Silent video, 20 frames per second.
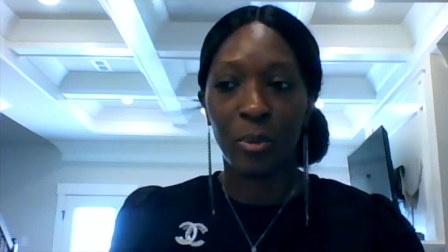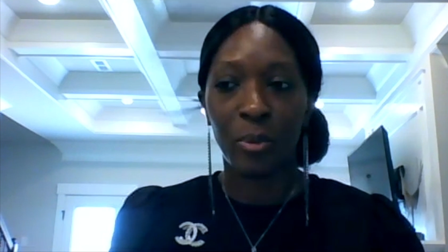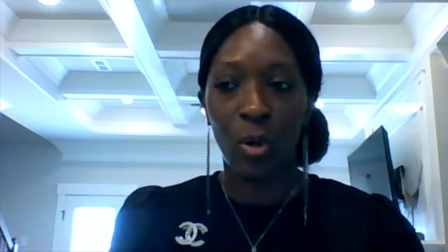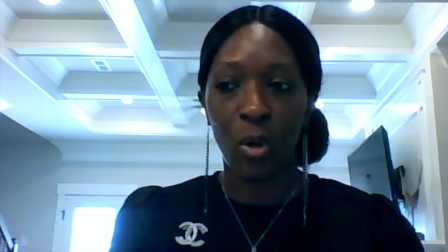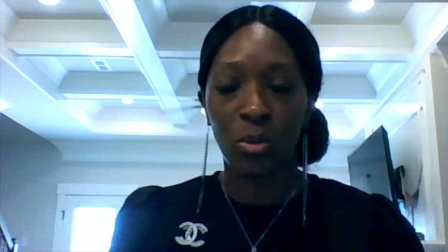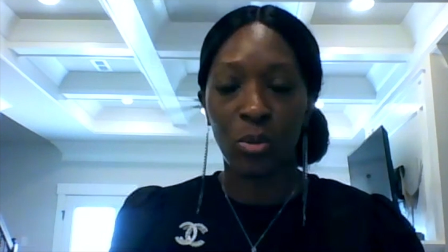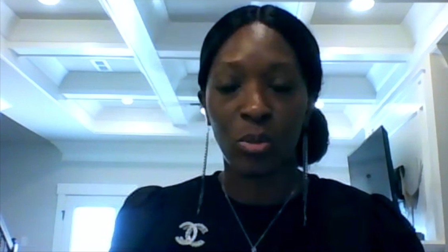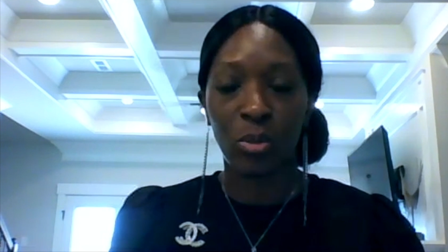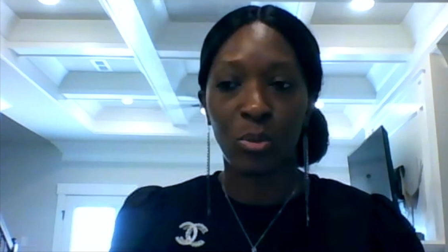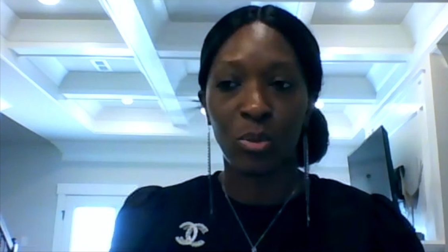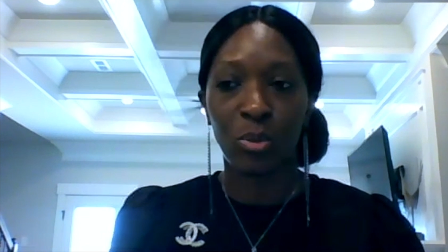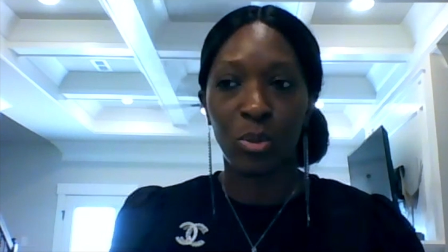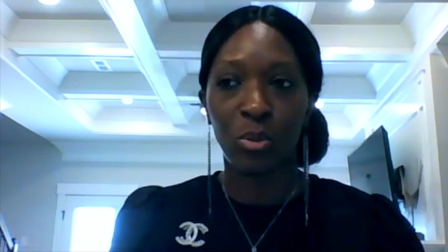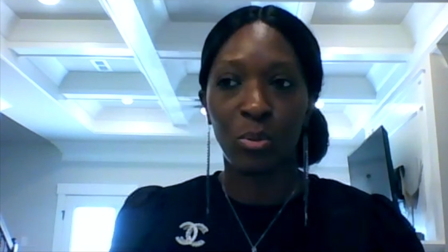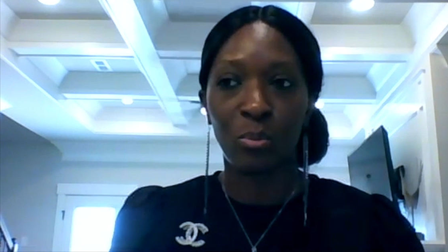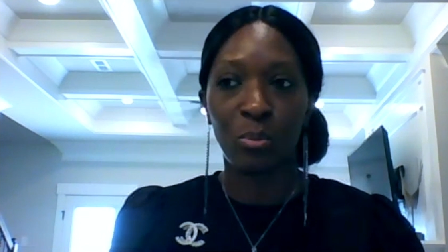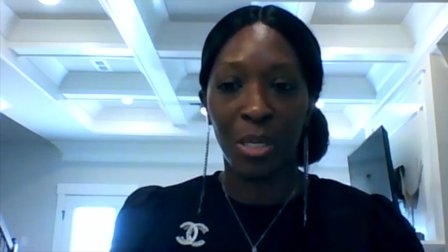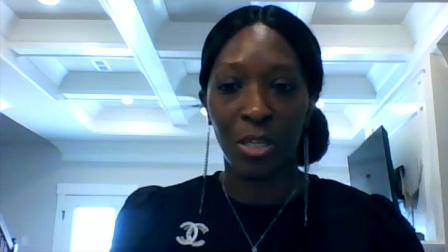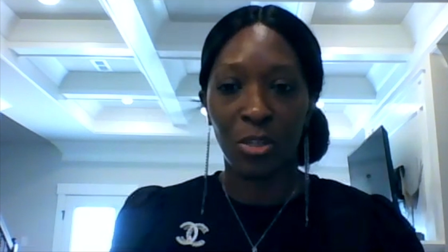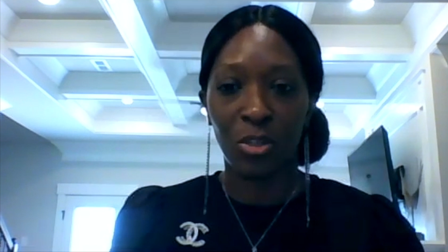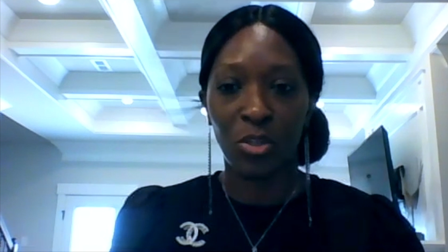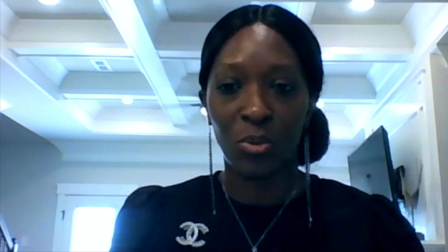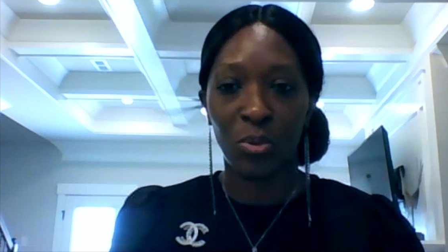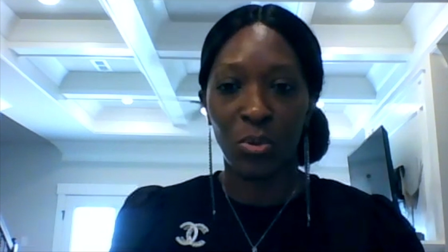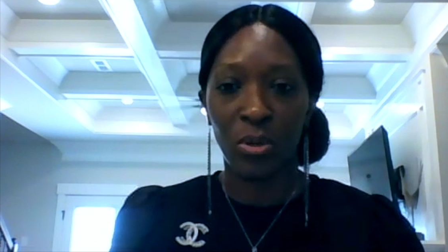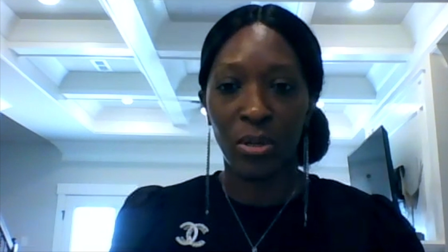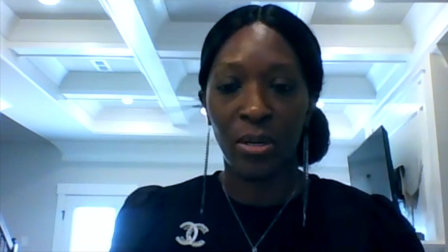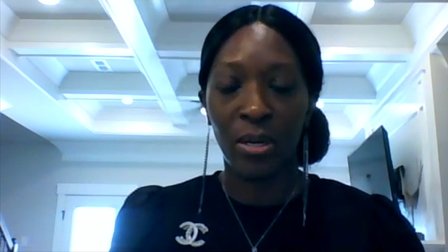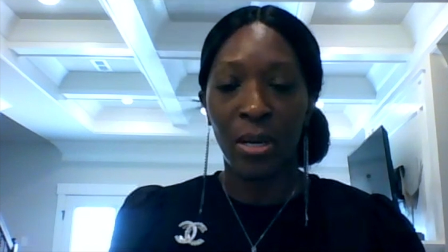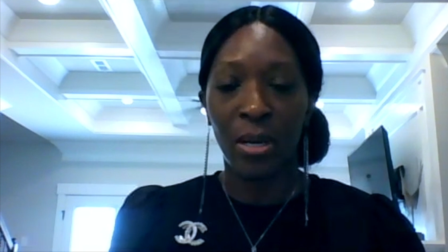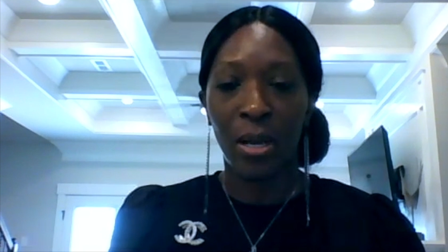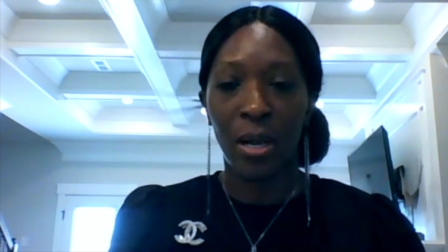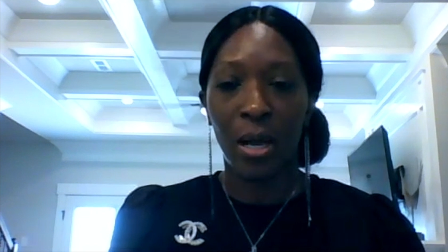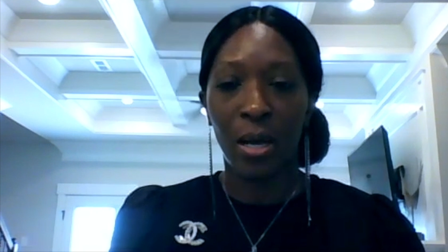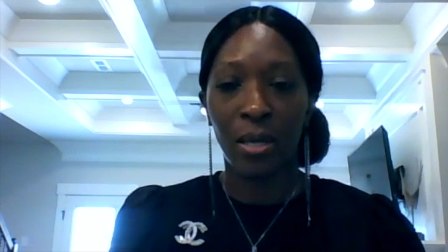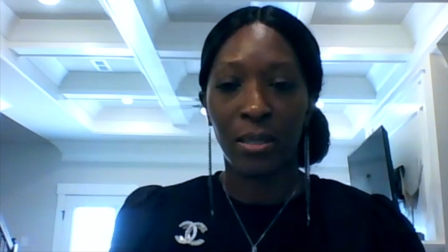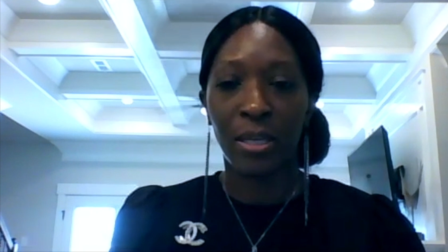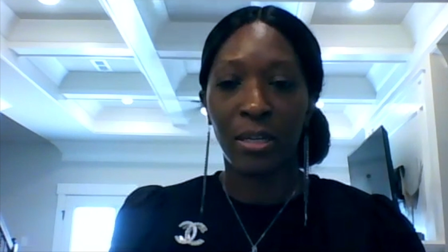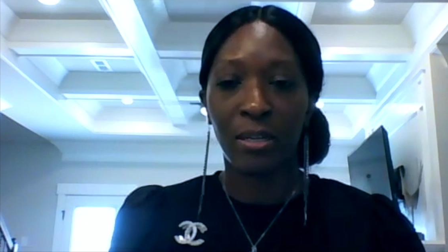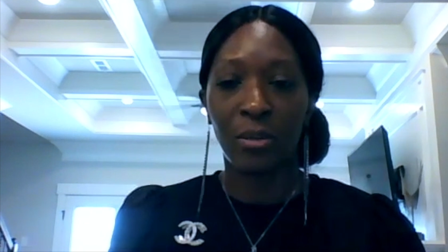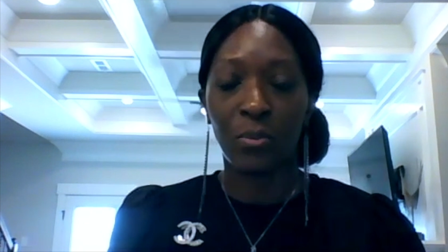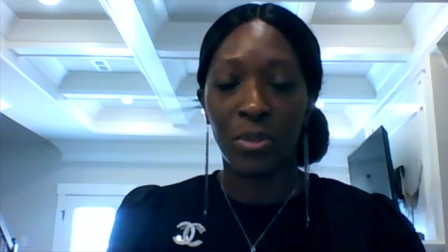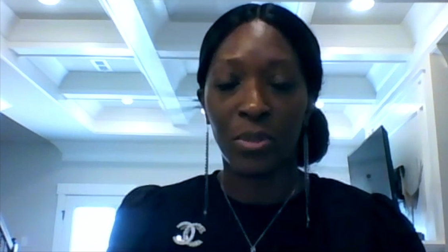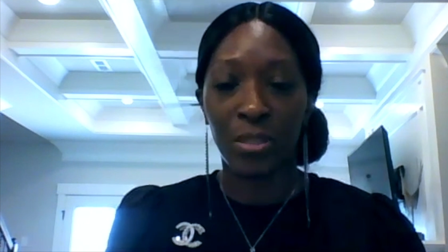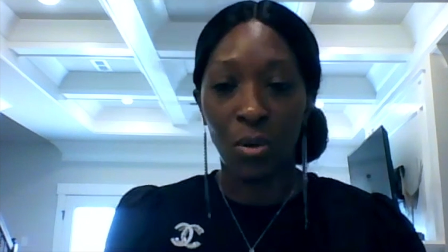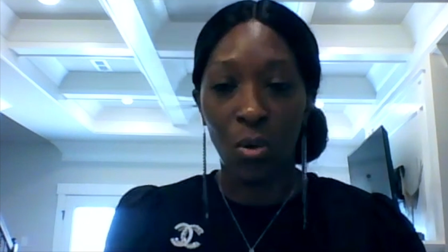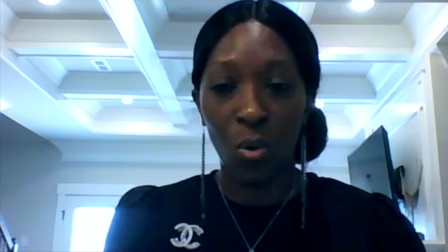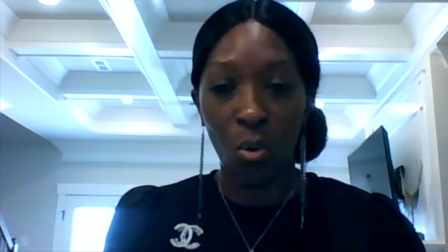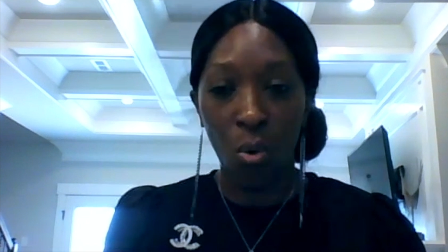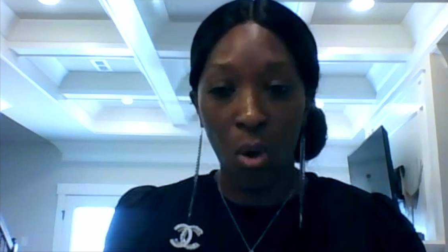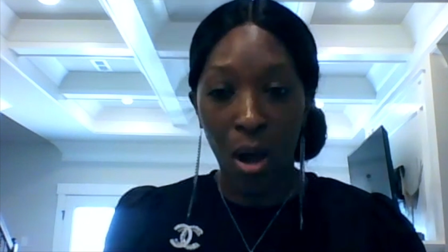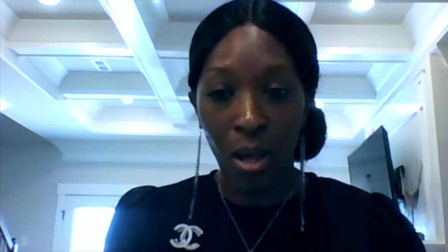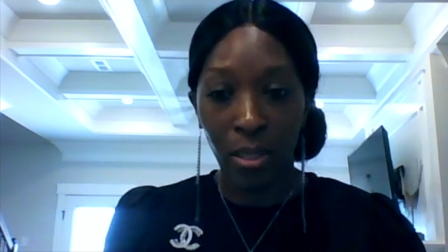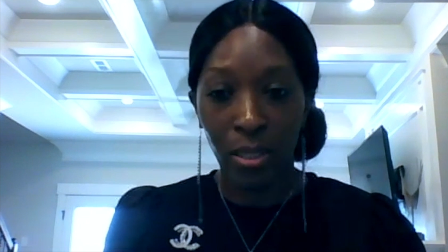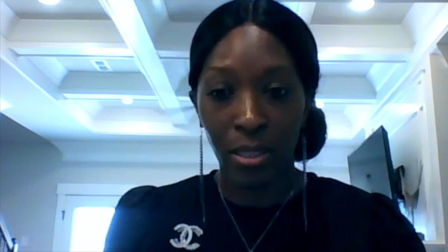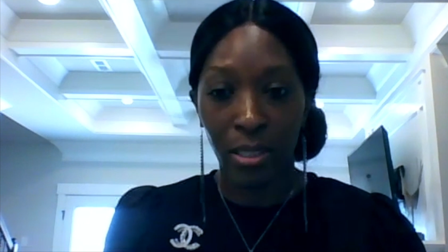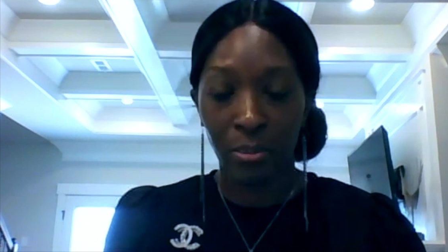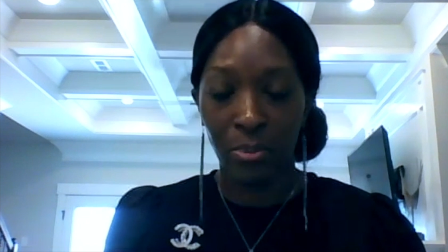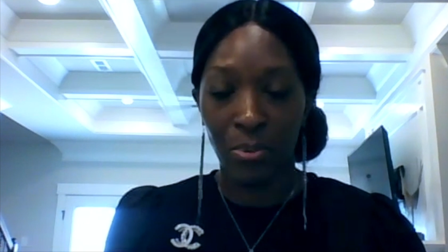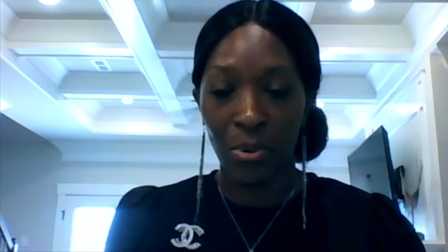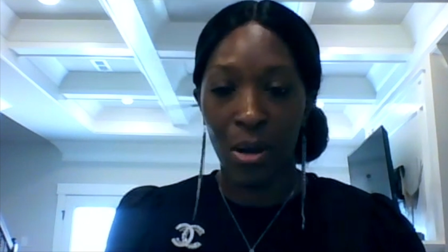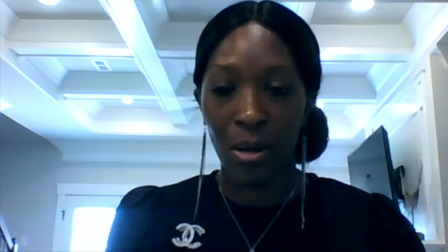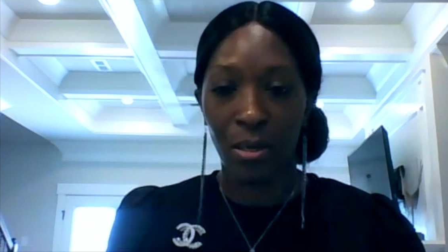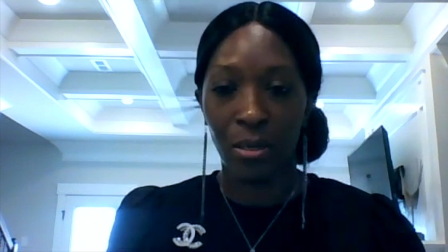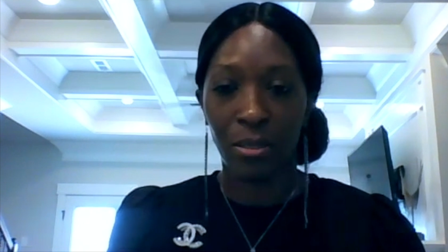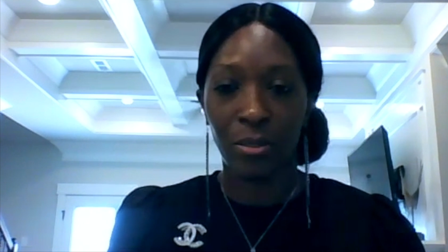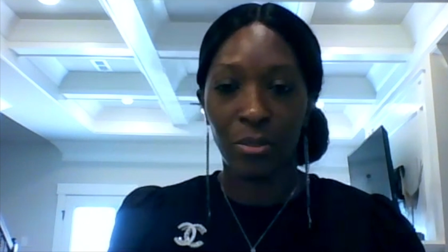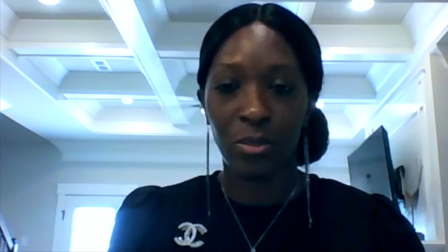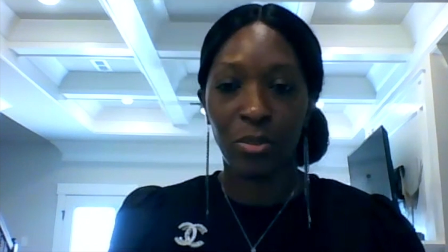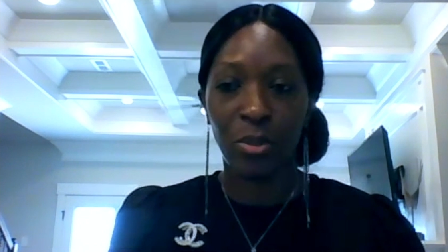but also to make sure that it was a quality product.